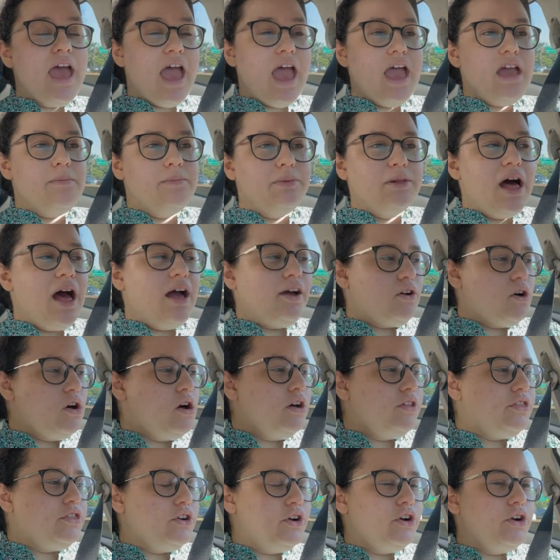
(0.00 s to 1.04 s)
a black
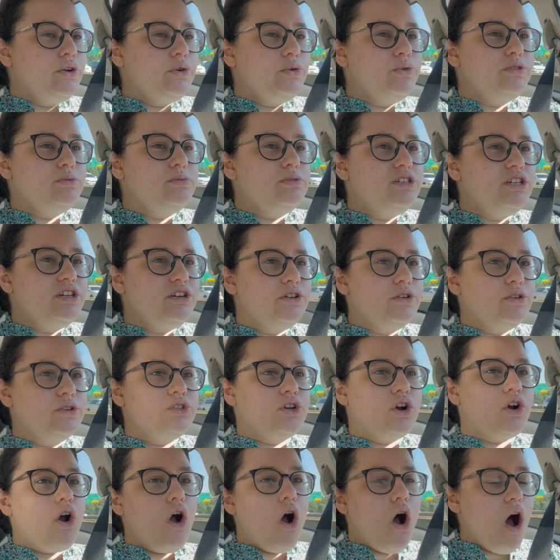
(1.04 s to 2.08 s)
author whose
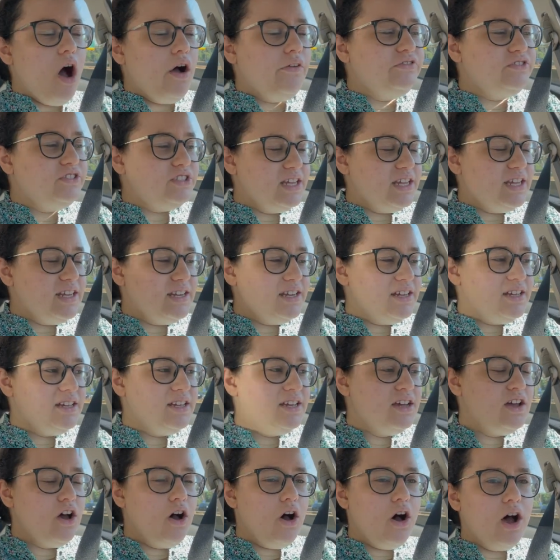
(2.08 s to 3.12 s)
materials are
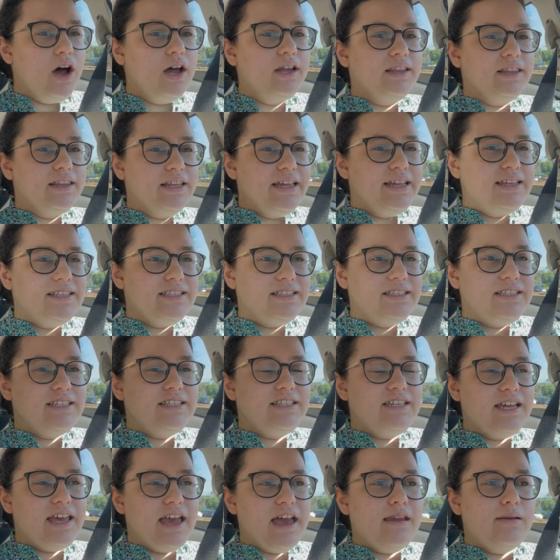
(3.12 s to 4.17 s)
often on lists
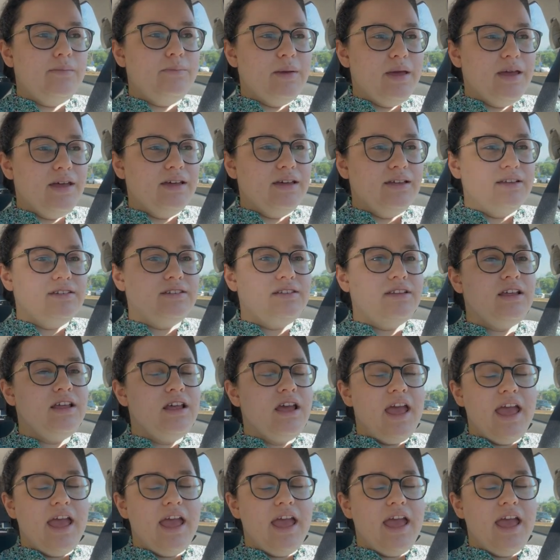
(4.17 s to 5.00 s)
to get banned,